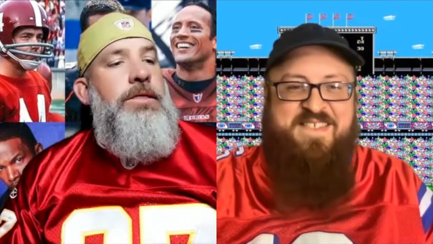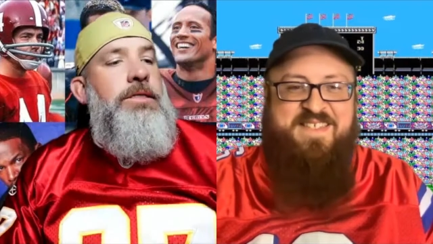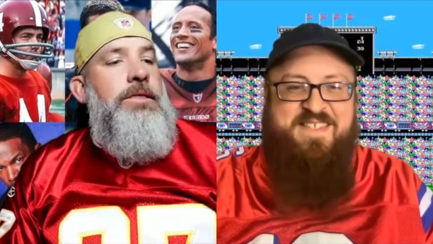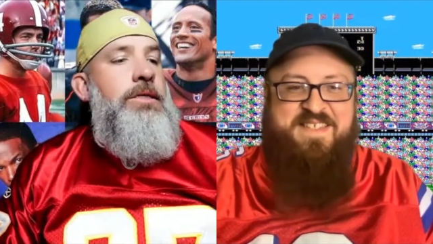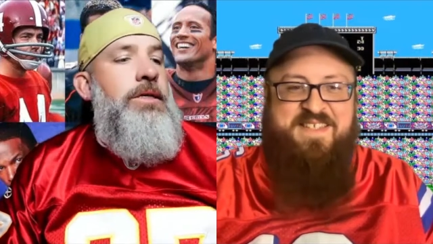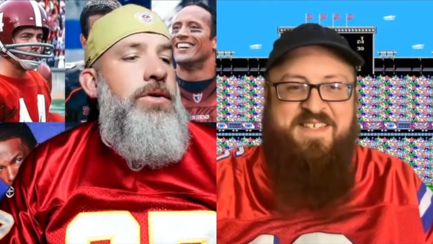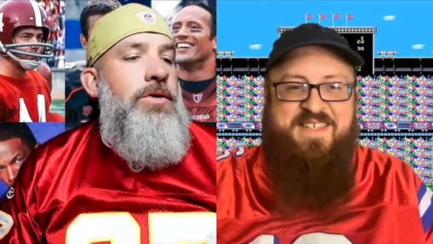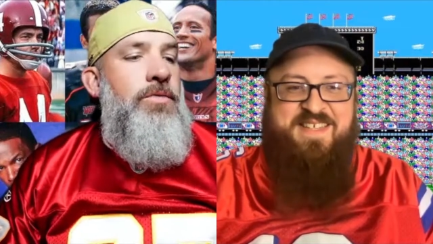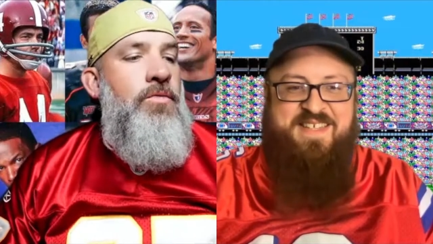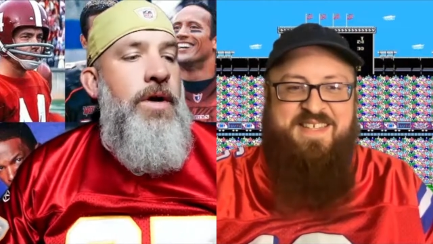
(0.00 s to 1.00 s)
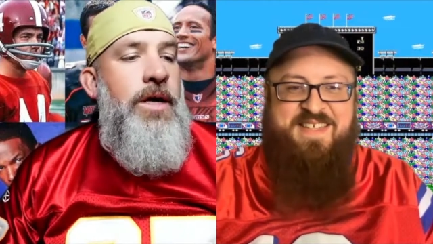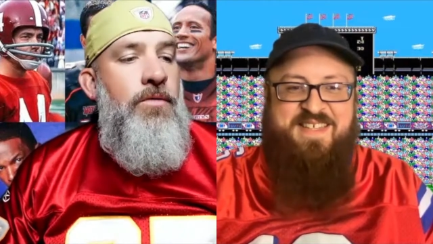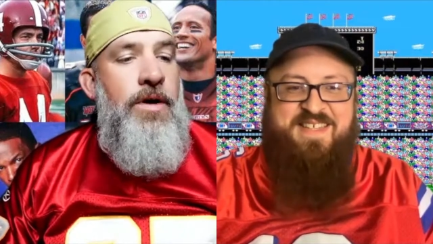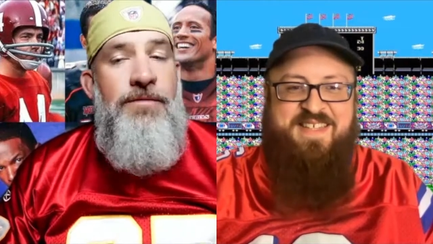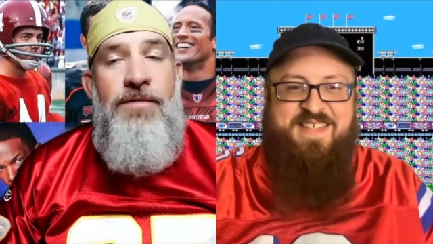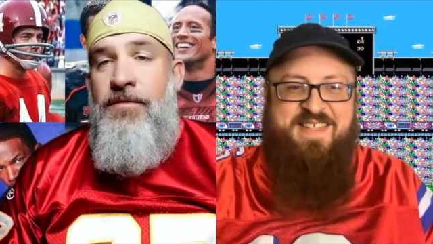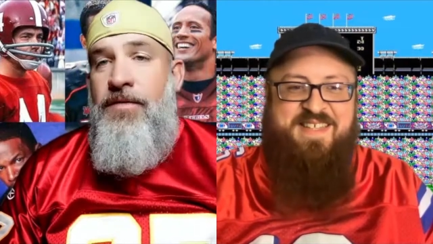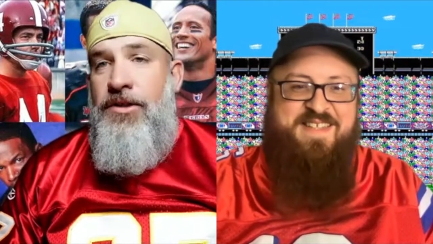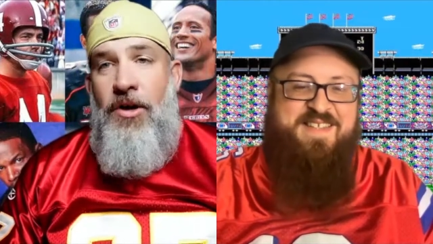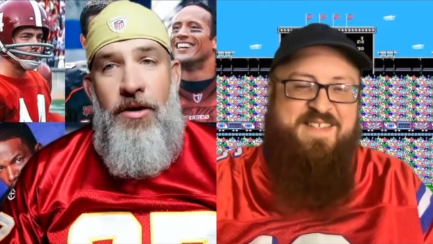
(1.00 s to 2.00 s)
Speaker 1: we we've even
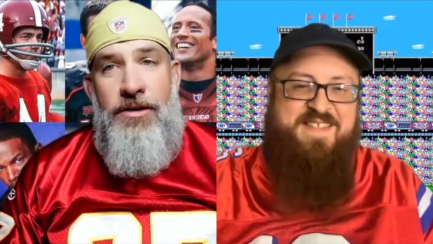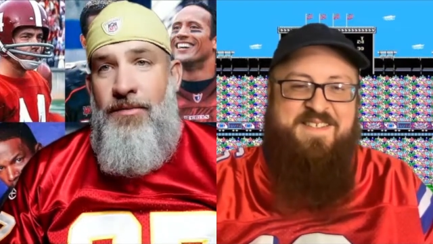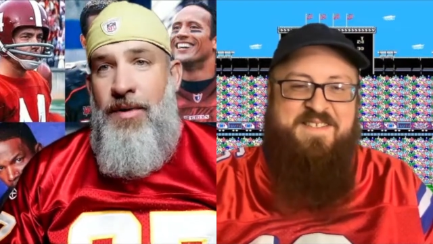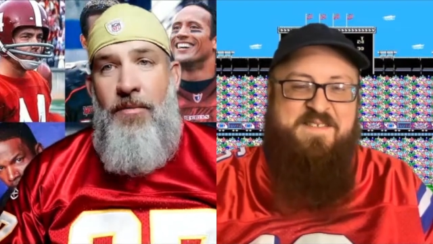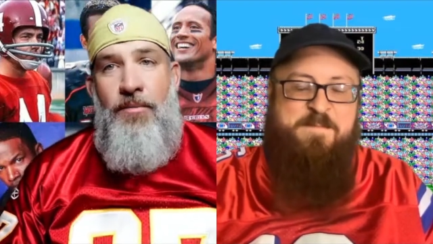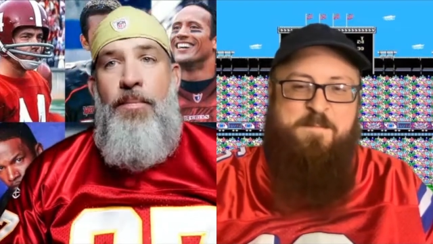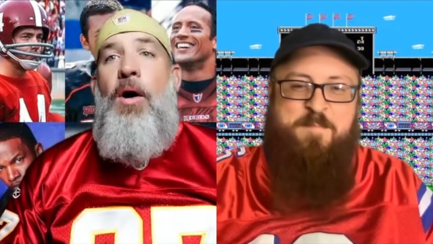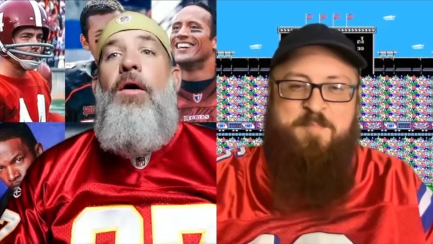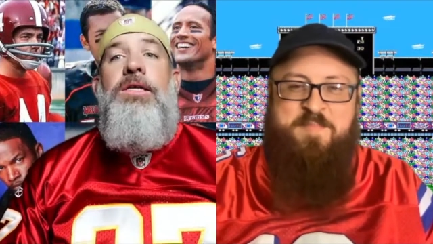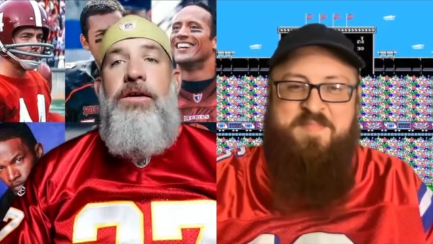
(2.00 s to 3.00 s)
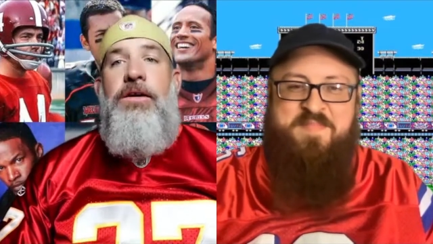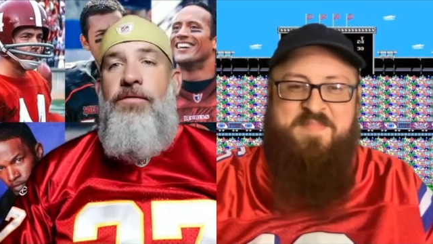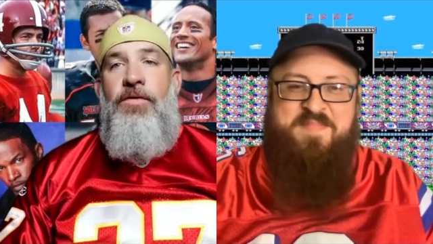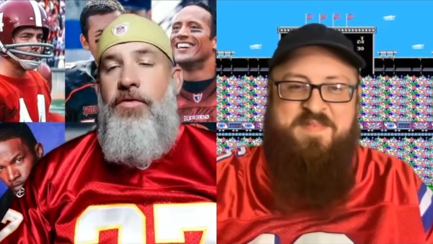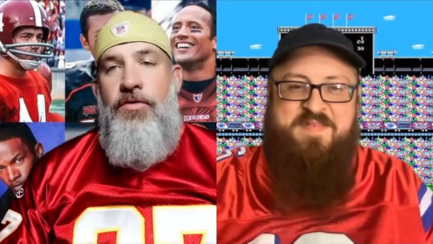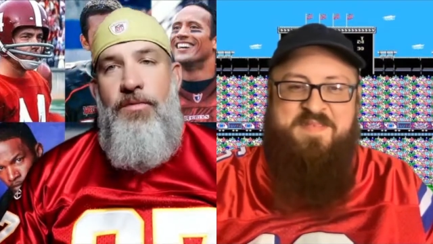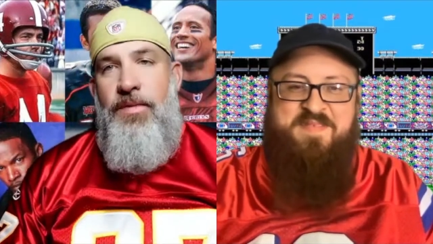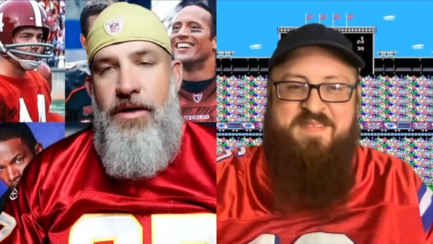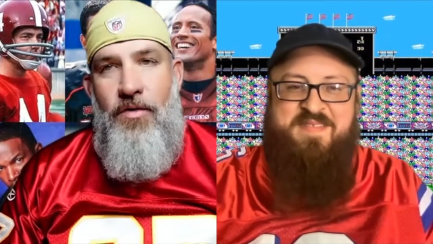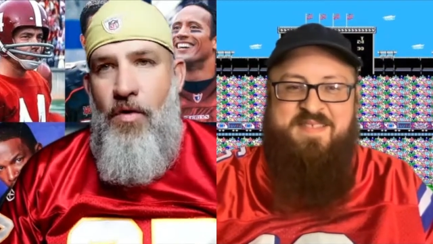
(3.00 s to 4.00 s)
talked about pausing for a little bit
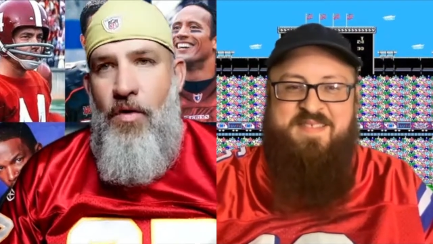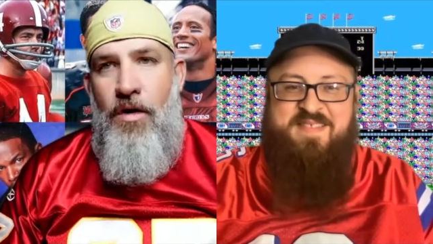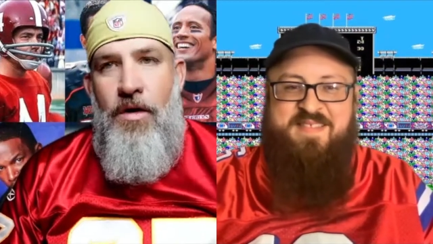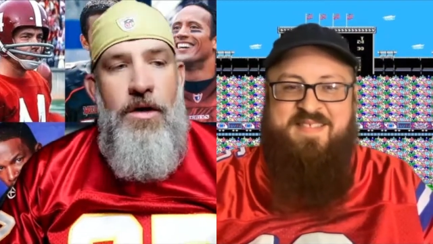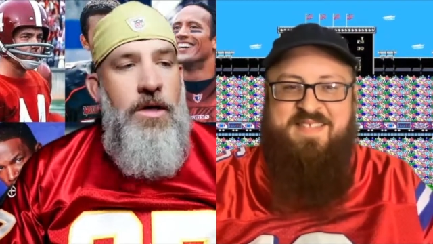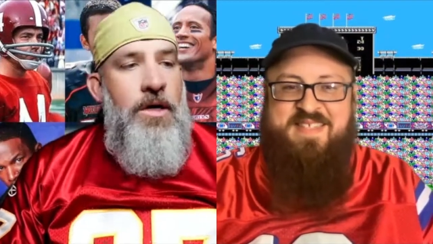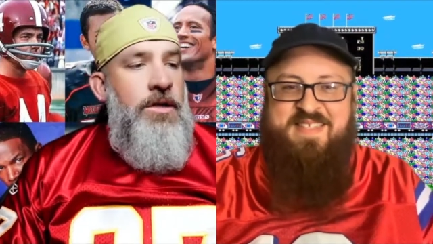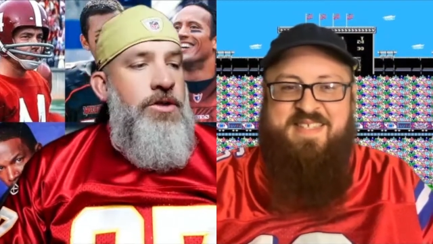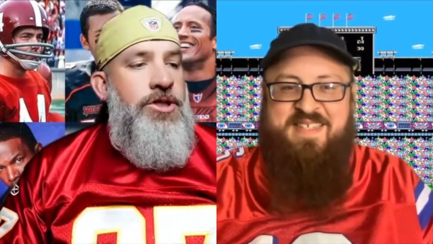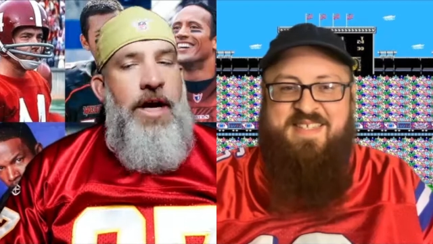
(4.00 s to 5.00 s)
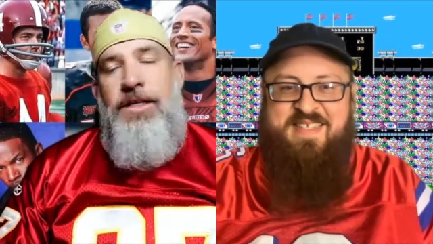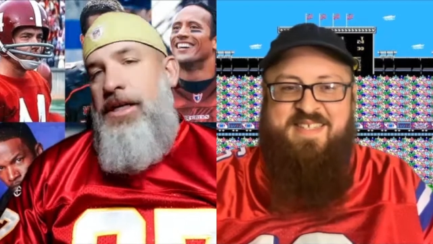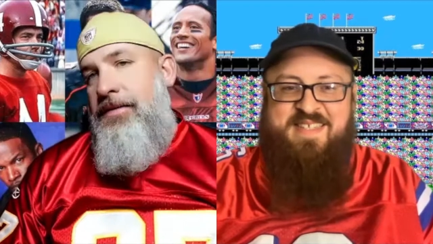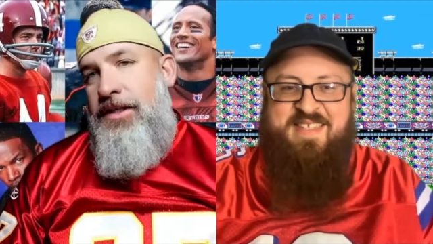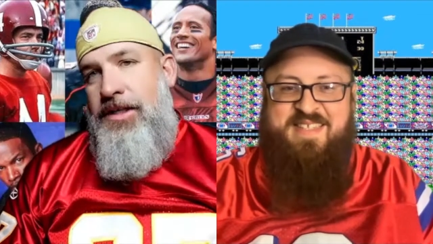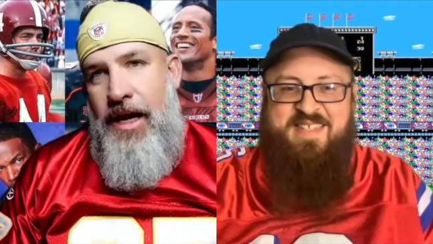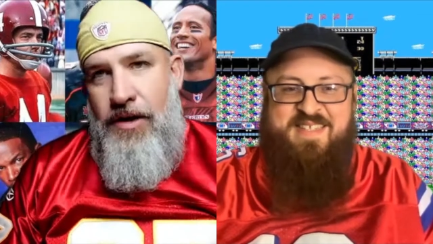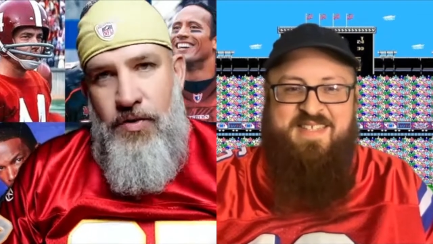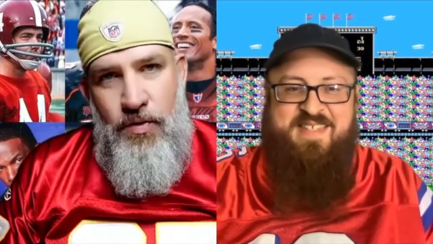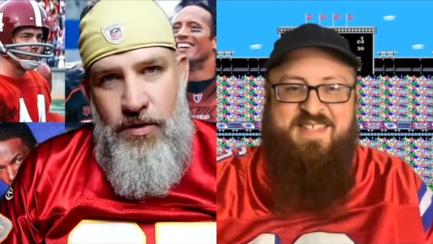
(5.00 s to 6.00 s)
or changing the
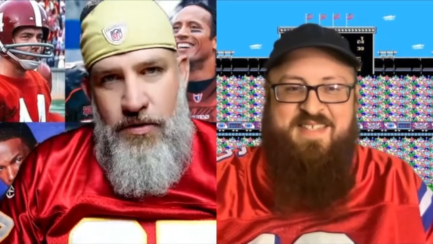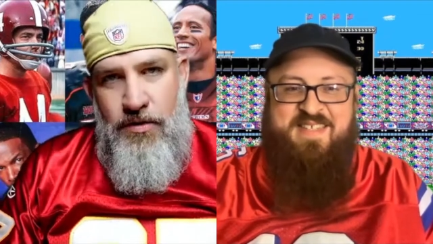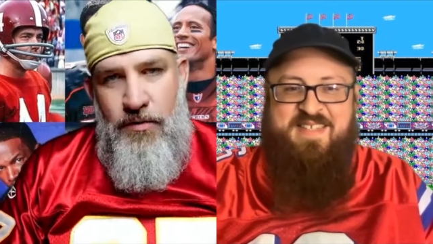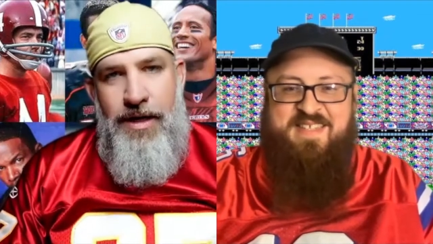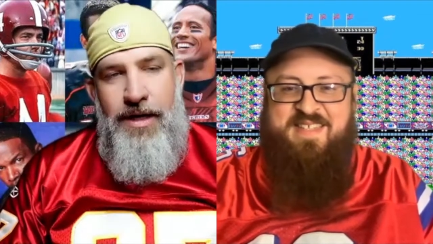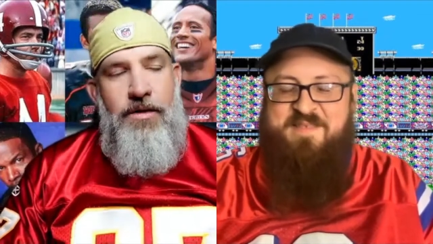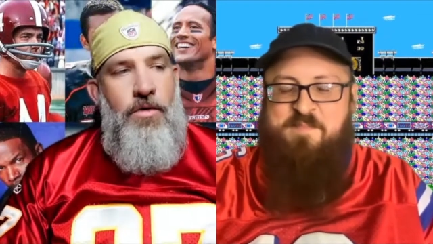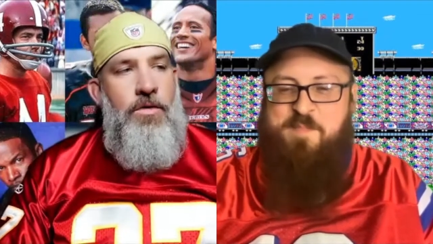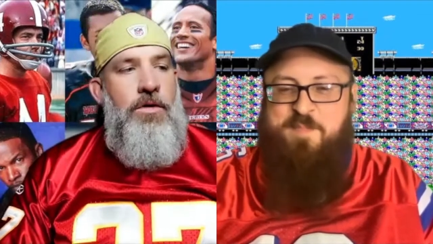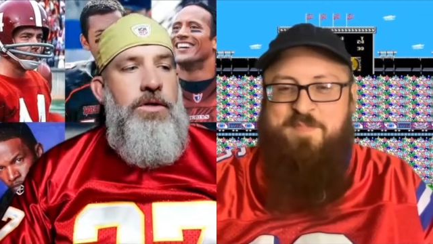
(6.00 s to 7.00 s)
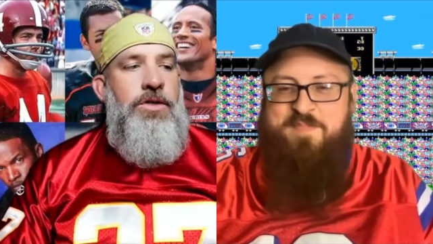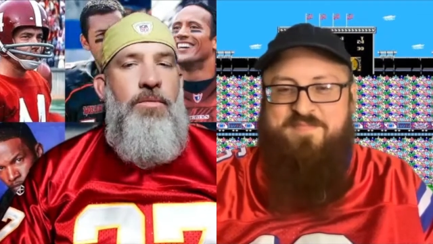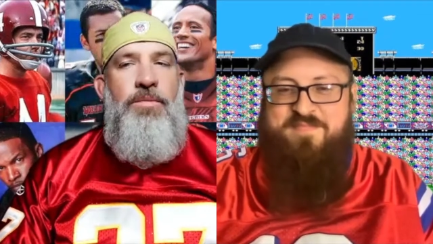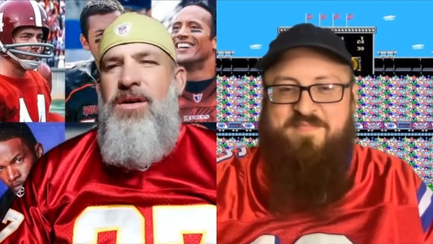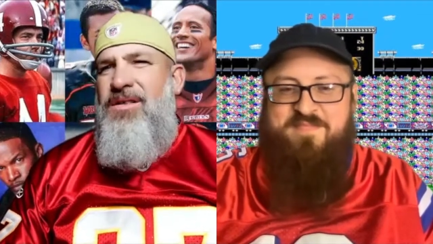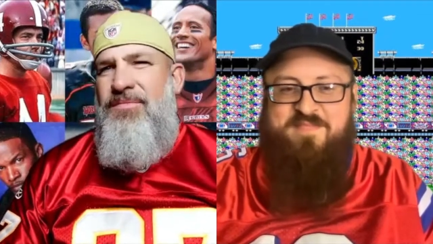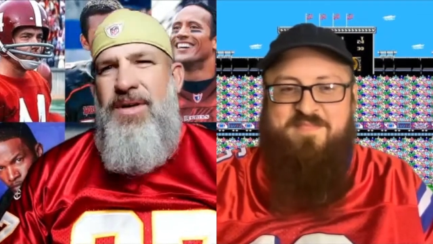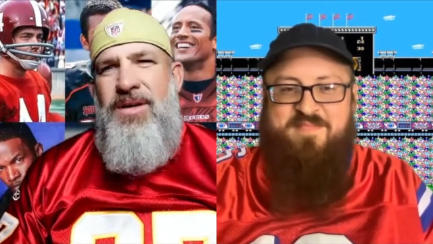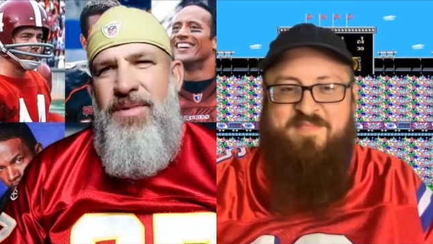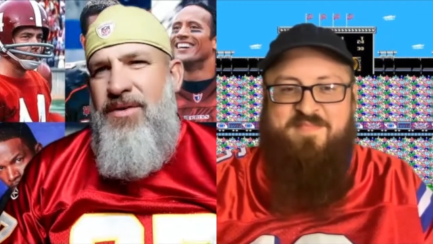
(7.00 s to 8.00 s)
schedule a little bit or so be on be, be
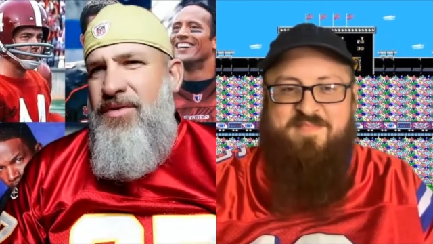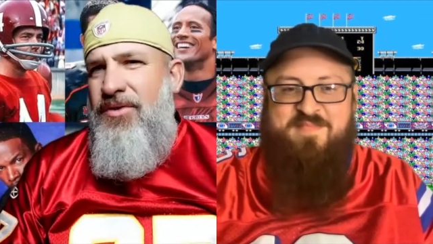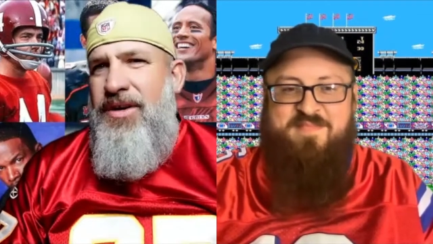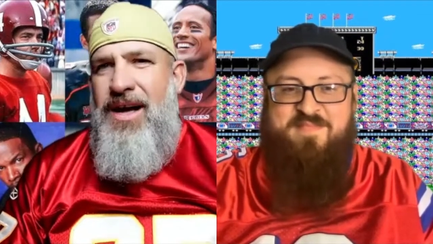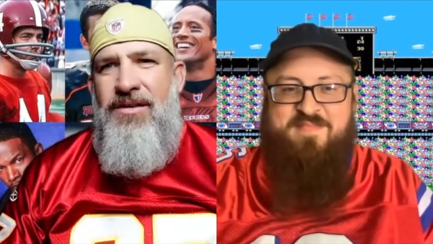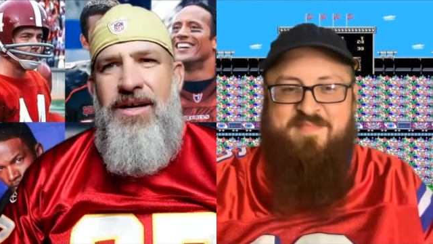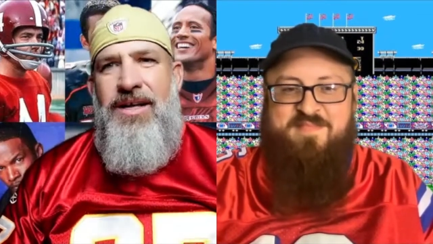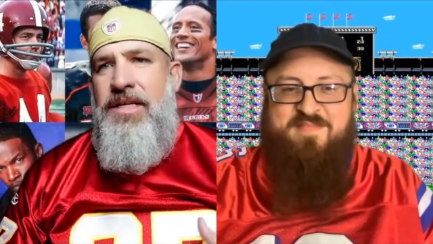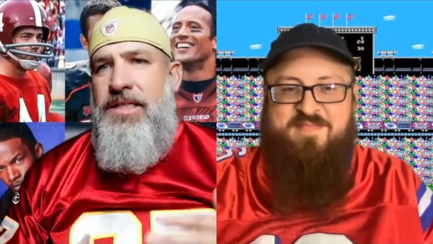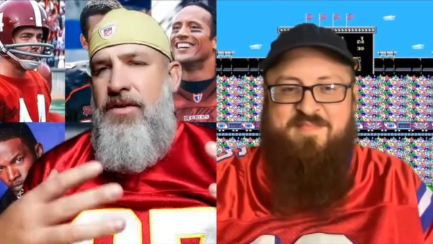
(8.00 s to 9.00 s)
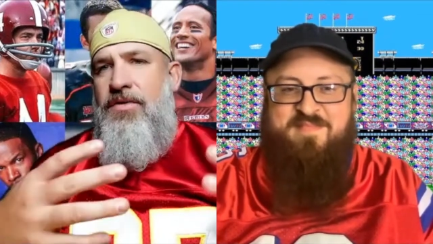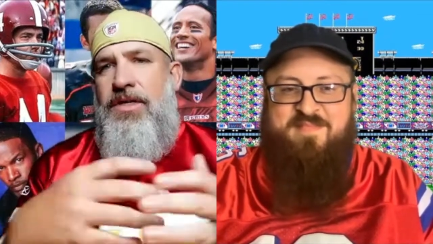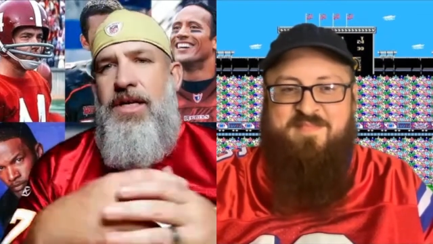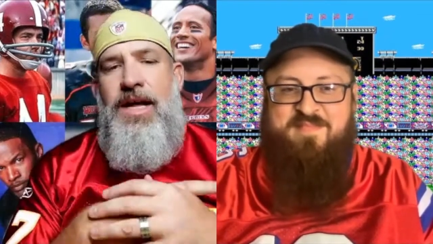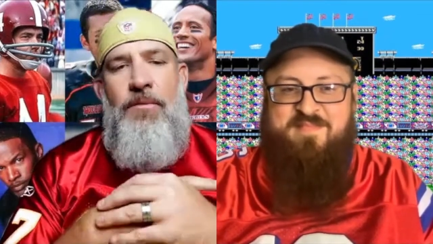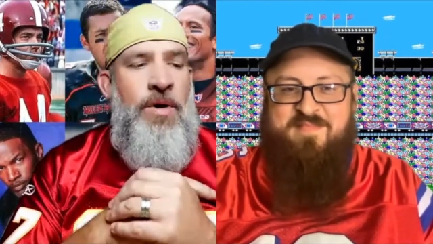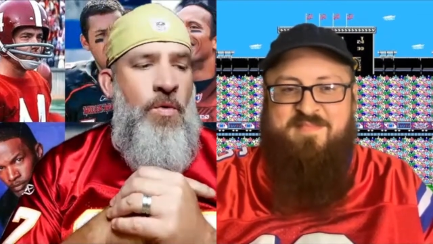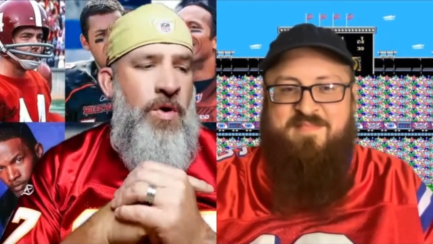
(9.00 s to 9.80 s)
on the lookout in case any of those things happen but we